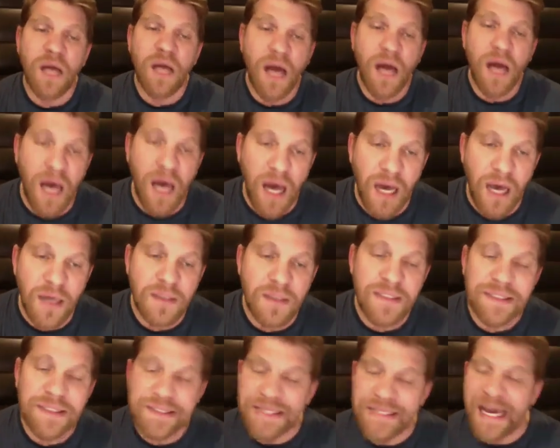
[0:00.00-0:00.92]

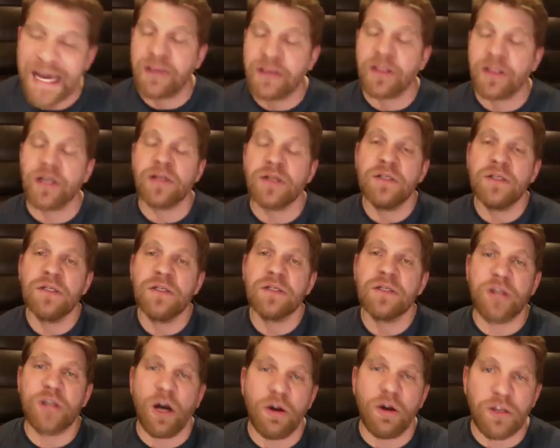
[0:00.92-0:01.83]
Tyler,
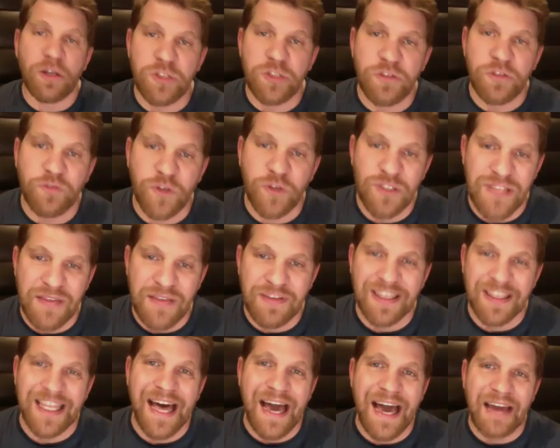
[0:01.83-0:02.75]
go to
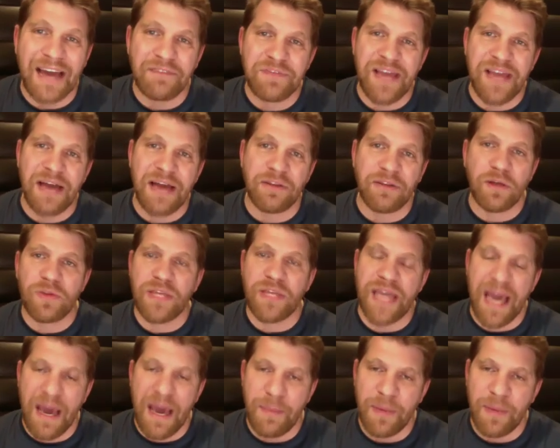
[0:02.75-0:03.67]
247 Live, download the
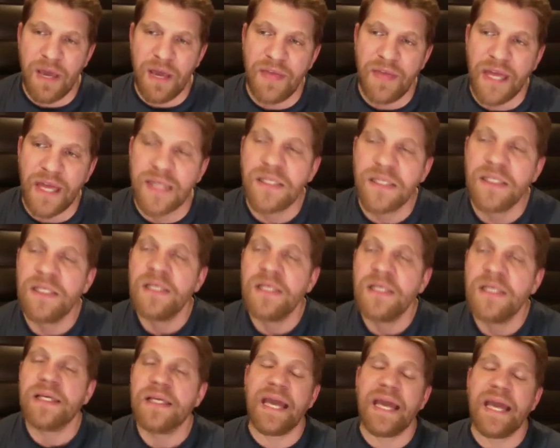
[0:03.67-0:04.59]
app, and then
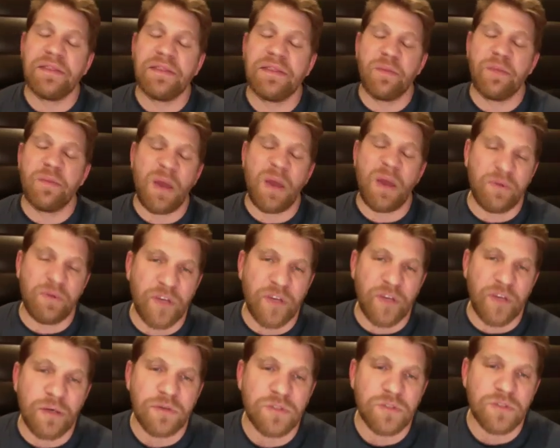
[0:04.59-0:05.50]
get the
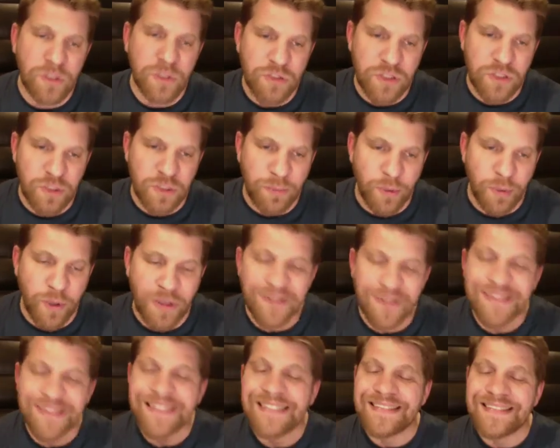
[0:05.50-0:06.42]
pay-per-view to support
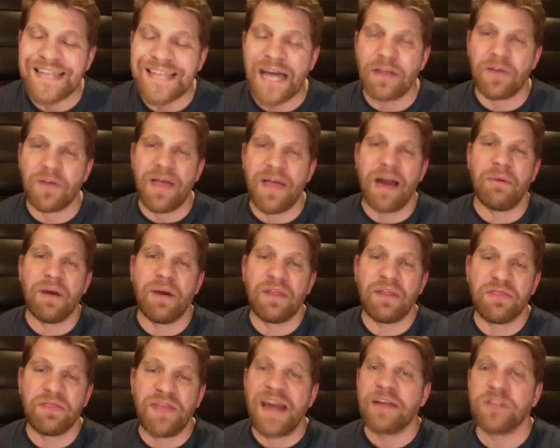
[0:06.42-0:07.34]
Tyler that way.
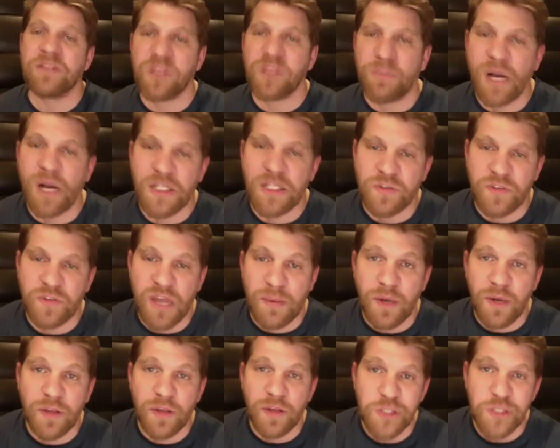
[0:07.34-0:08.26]
Thanks so much for
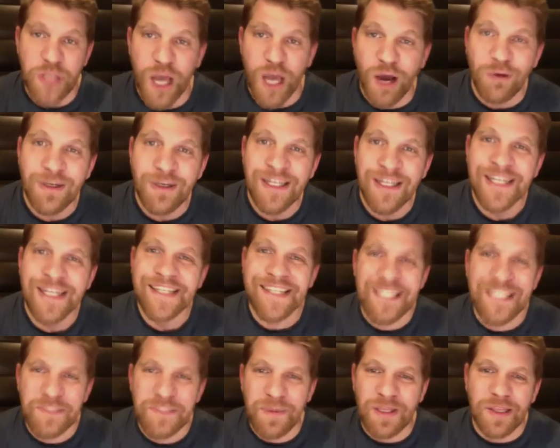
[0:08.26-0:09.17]
coming on the show.
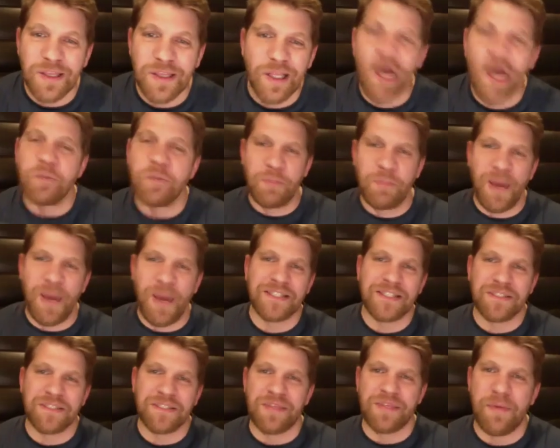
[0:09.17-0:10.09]
This has been Luke
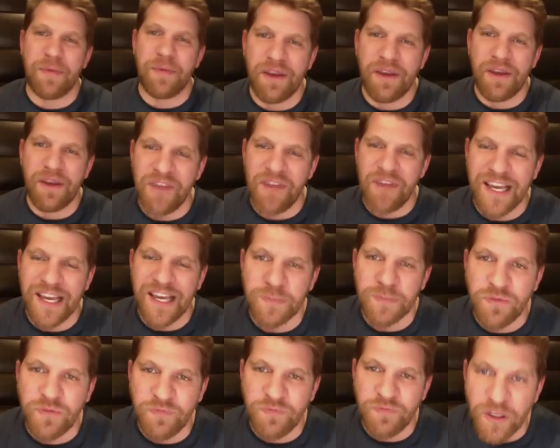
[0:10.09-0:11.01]
Basin with MMA Fancast
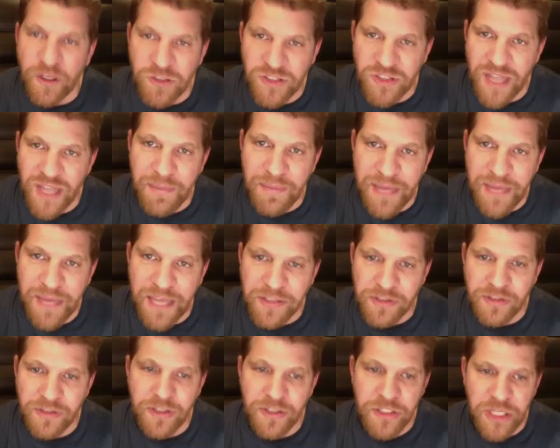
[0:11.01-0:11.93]
with first-time
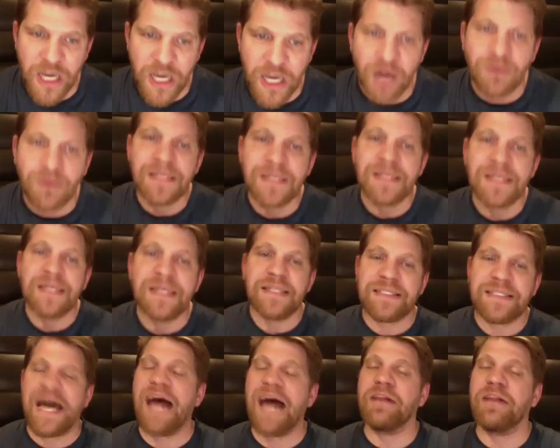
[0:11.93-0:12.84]
guest on the show,
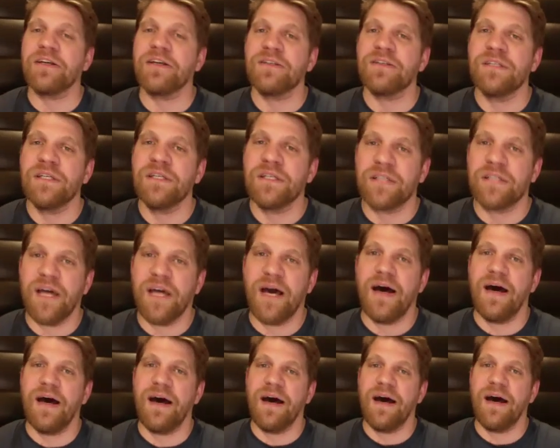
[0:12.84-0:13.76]
Tyler
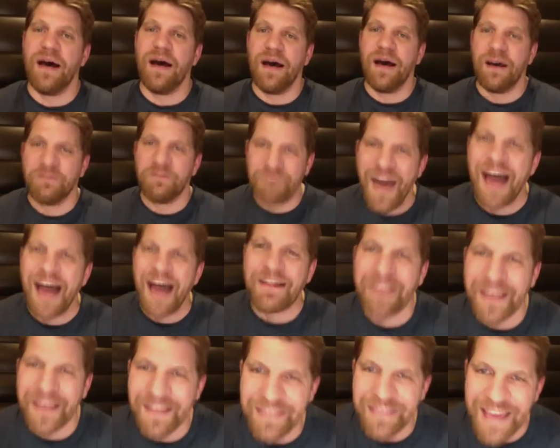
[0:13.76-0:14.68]

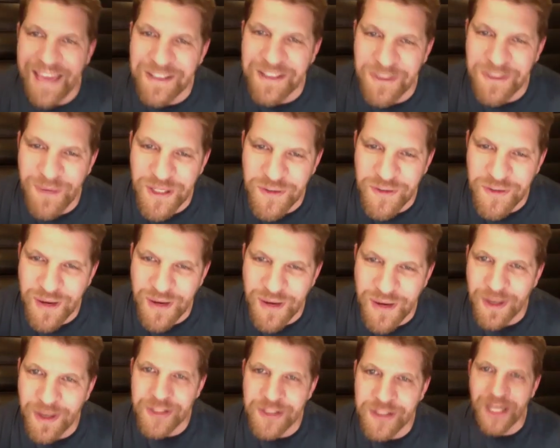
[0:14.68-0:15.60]
Covelli. Thanks so much for coming
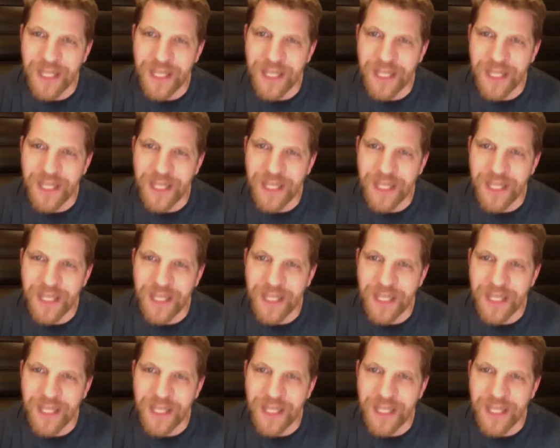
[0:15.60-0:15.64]
on the show.